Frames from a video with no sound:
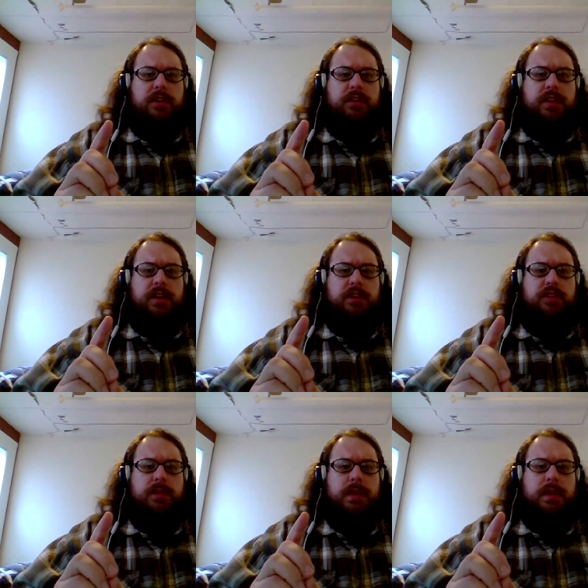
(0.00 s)
to tell
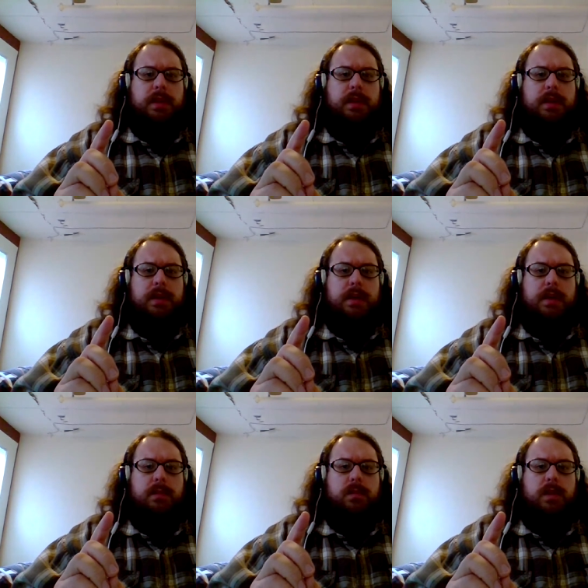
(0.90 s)
someone,
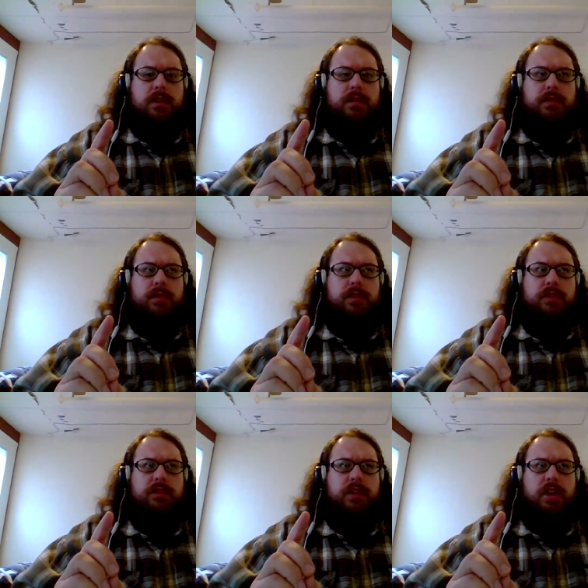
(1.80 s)
uh, walked through
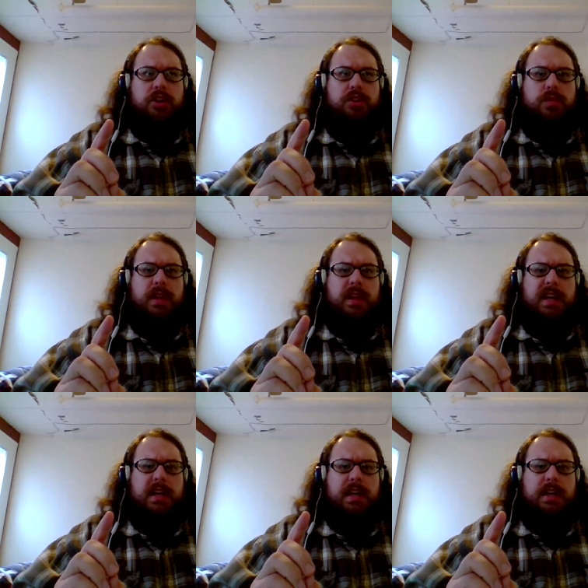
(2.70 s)
this archway
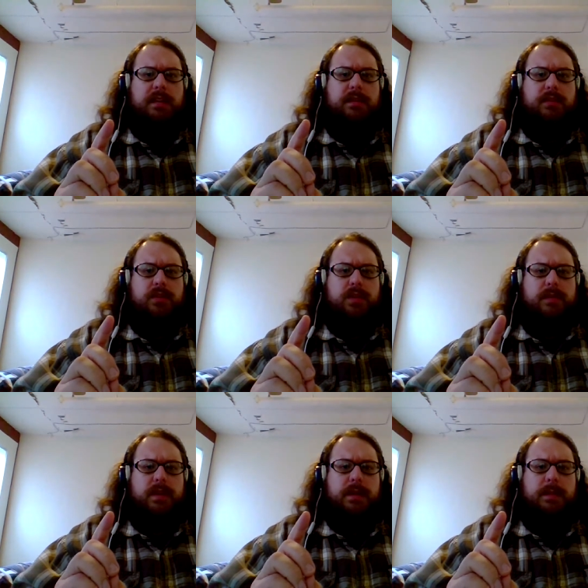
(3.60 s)
kind of door
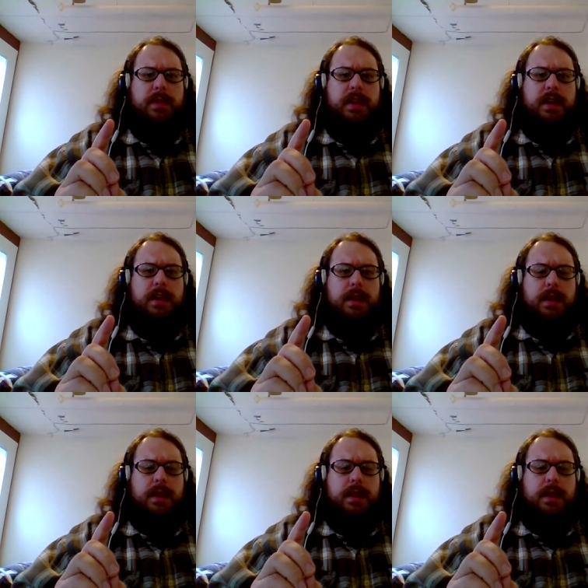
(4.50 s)
frame thing